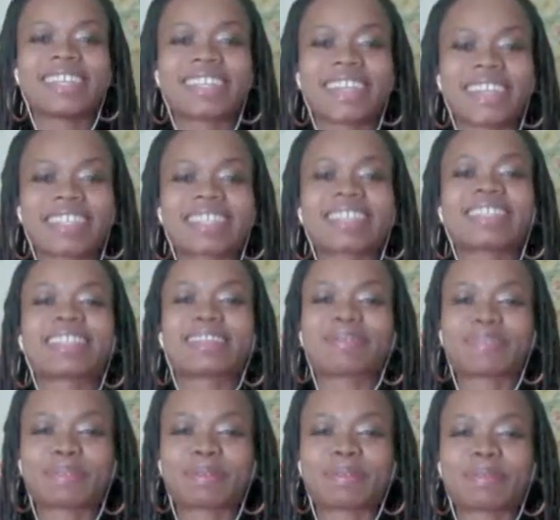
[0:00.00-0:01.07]
Next, I think I'm
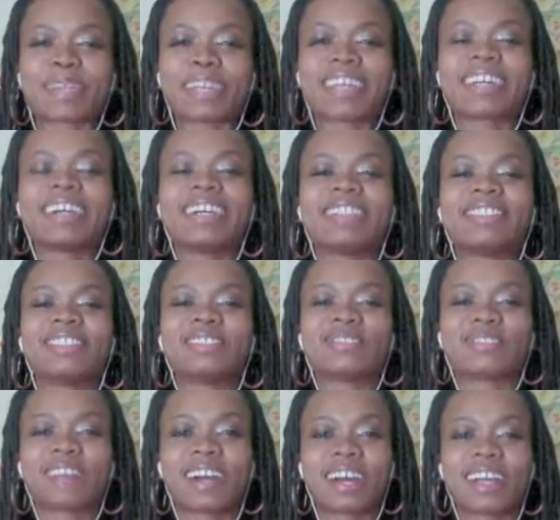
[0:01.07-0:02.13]
going to be making a
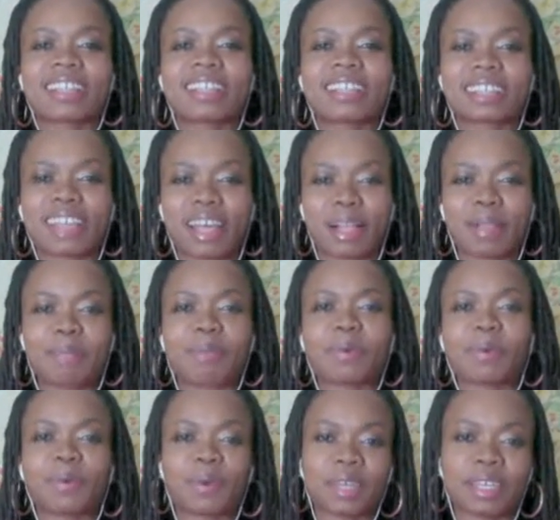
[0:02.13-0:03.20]
dry scalp
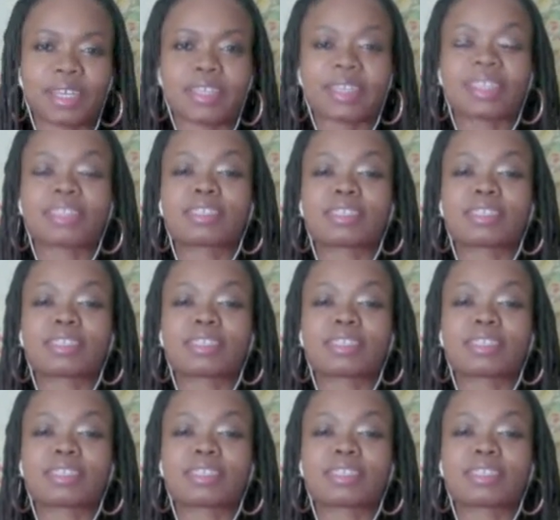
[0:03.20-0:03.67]
oil that